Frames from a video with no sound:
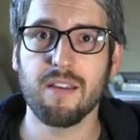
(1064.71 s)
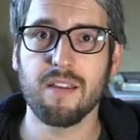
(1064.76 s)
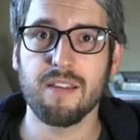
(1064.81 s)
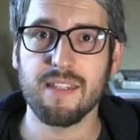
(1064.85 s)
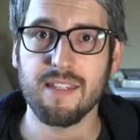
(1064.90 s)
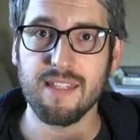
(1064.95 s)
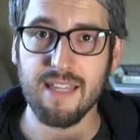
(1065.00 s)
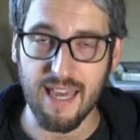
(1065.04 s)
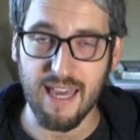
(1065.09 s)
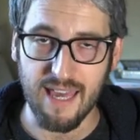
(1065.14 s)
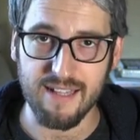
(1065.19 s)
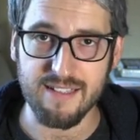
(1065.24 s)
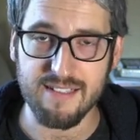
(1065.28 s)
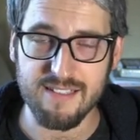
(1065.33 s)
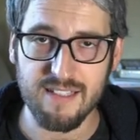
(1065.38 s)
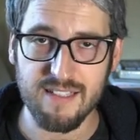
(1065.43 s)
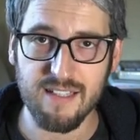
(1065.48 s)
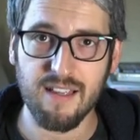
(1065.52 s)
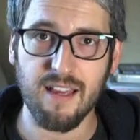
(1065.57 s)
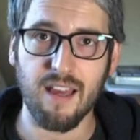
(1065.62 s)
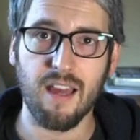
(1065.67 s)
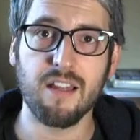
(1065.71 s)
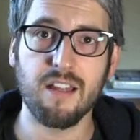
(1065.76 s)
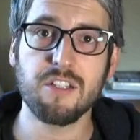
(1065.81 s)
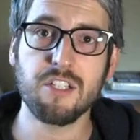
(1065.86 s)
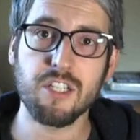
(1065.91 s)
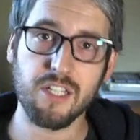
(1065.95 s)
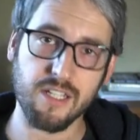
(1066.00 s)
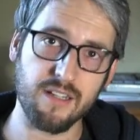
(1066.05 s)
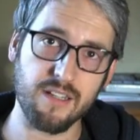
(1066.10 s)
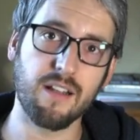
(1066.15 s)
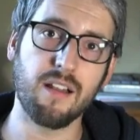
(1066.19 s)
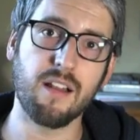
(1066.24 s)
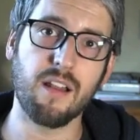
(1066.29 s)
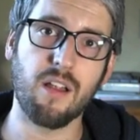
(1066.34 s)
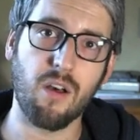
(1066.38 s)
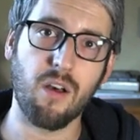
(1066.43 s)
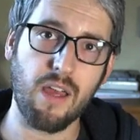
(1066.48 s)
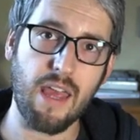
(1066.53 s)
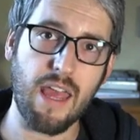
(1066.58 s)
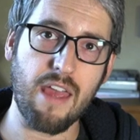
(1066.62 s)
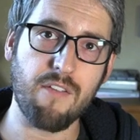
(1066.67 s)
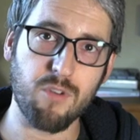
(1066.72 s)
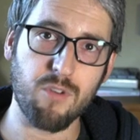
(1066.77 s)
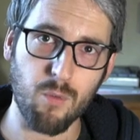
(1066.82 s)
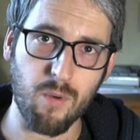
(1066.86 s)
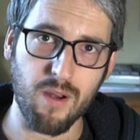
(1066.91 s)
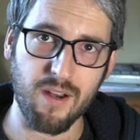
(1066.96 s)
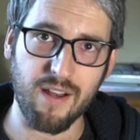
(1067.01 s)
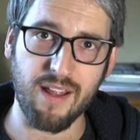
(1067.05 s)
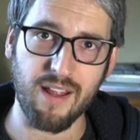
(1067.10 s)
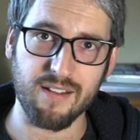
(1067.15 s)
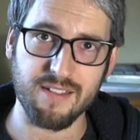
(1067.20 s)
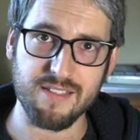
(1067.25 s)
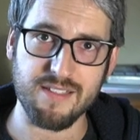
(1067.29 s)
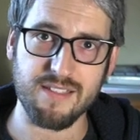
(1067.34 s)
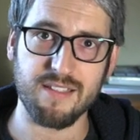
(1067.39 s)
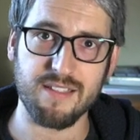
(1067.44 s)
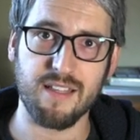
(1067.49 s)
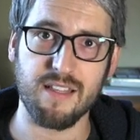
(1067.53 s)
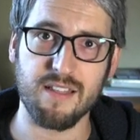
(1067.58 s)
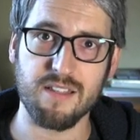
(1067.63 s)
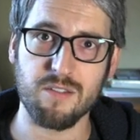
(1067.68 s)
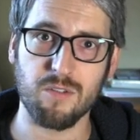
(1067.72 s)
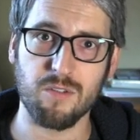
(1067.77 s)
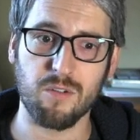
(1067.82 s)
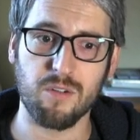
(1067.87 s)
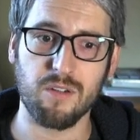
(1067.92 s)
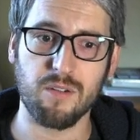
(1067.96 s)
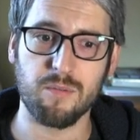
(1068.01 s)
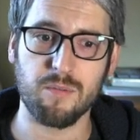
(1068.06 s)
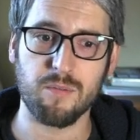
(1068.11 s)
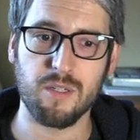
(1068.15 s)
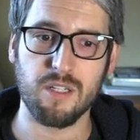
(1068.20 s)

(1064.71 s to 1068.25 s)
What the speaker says: yet until everyone else is on